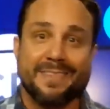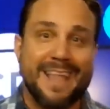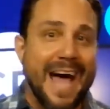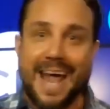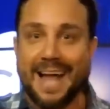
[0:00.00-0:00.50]

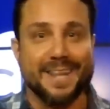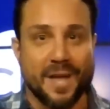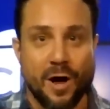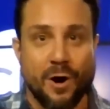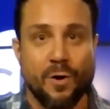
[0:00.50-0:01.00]
That had to
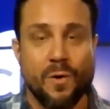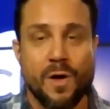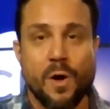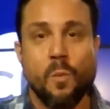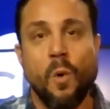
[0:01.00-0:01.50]
go.
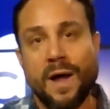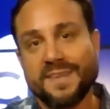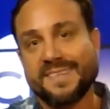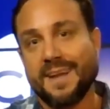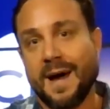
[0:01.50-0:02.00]

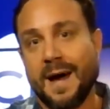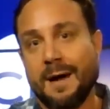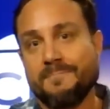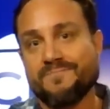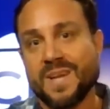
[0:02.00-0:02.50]
Once
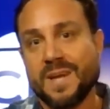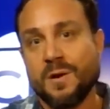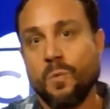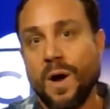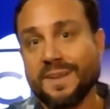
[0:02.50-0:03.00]
Kim
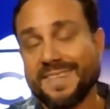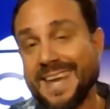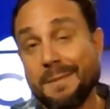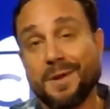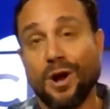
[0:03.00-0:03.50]

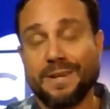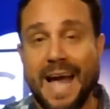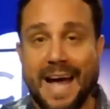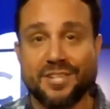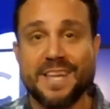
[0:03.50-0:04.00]

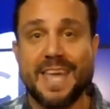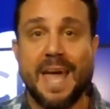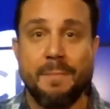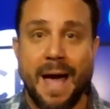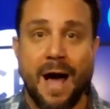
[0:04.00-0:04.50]
Kardashian
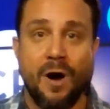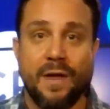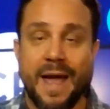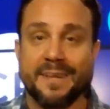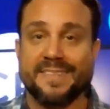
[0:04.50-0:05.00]
came
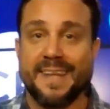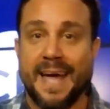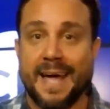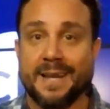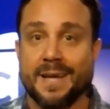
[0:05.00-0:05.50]
out and
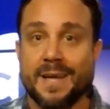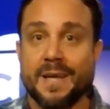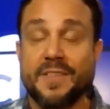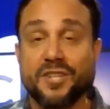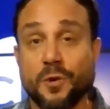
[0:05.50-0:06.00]
said
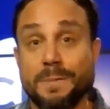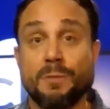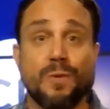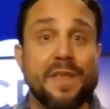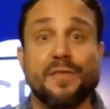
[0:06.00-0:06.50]
that she would be
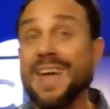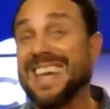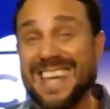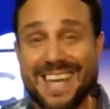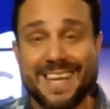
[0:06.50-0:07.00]

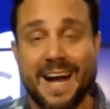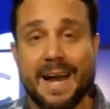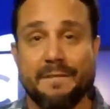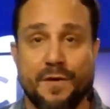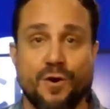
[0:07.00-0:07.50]
rethinking
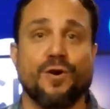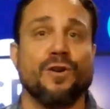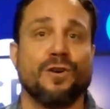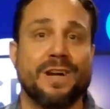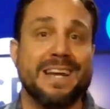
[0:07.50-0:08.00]
kind of
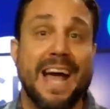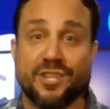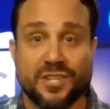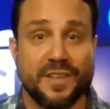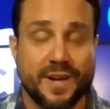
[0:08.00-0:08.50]
her
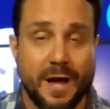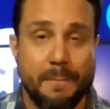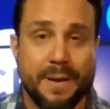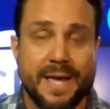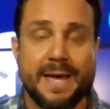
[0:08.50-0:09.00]
connection to the
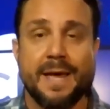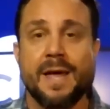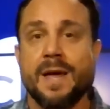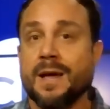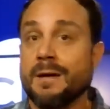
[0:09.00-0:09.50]
company,
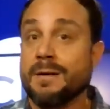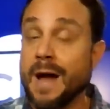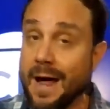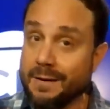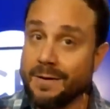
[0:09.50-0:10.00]

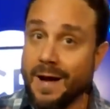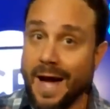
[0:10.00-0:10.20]
not